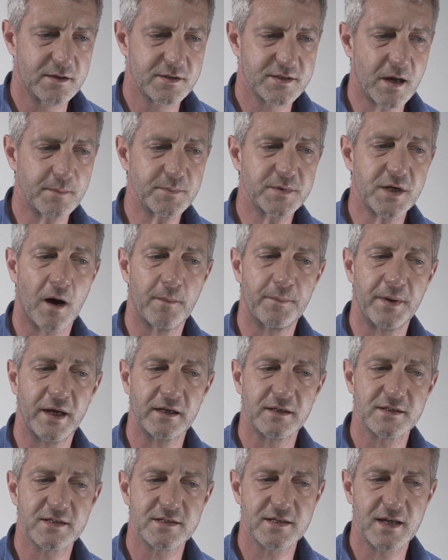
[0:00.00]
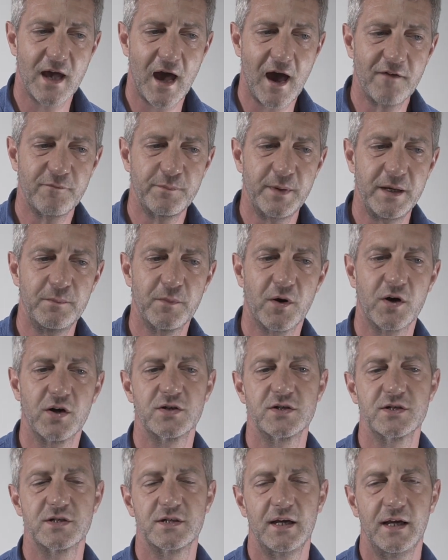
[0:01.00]
Some topics have been
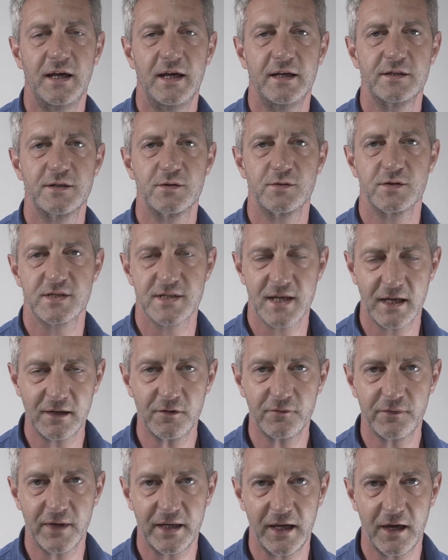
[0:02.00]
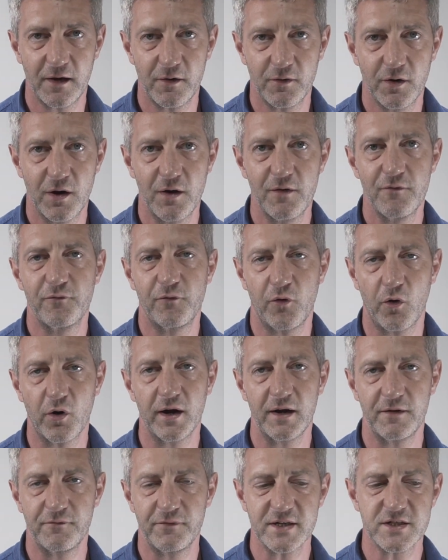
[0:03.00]
merged into a single video for
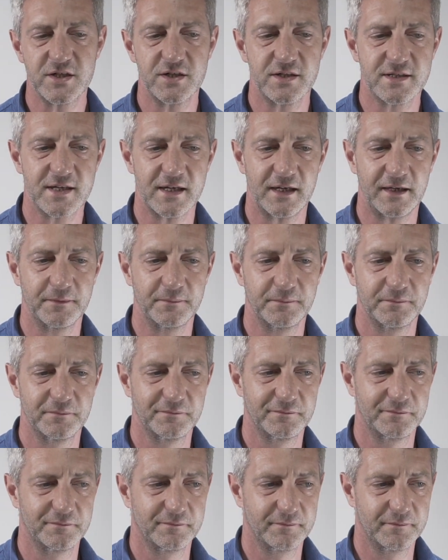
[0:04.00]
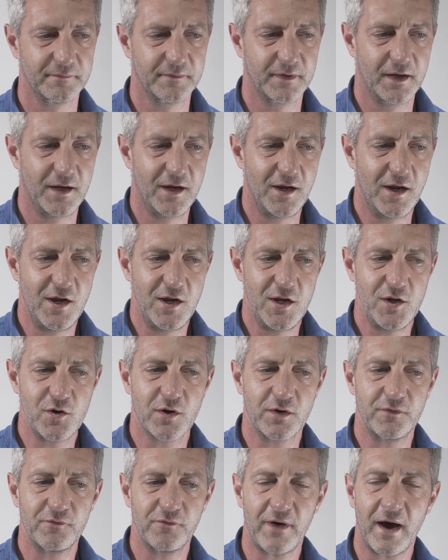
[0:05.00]
efficiency. You
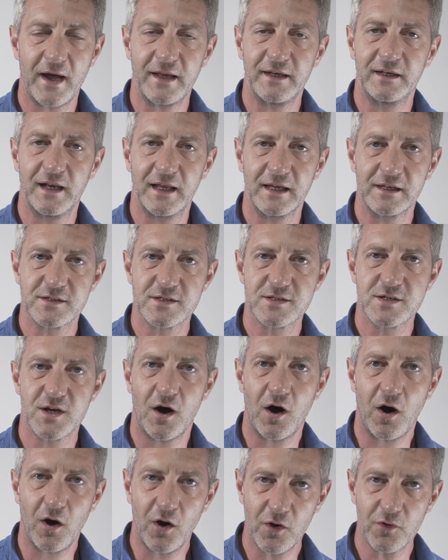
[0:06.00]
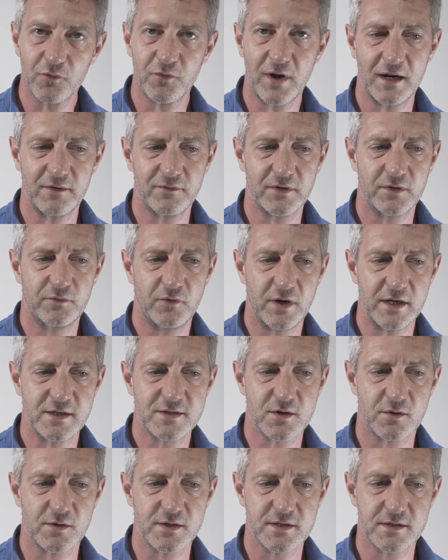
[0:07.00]
can find links to all relevant
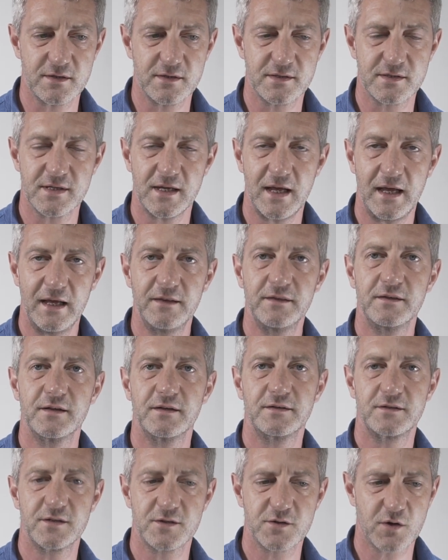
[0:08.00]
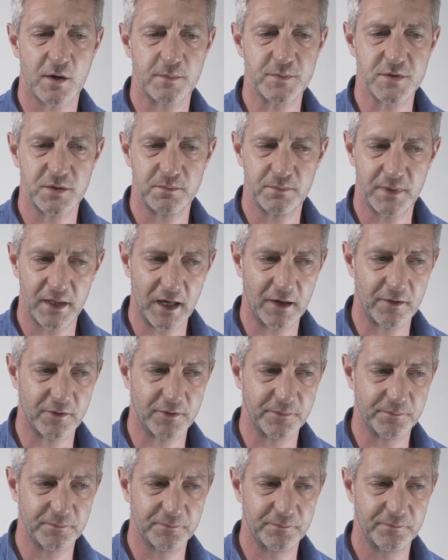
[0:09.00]
resources in the description below.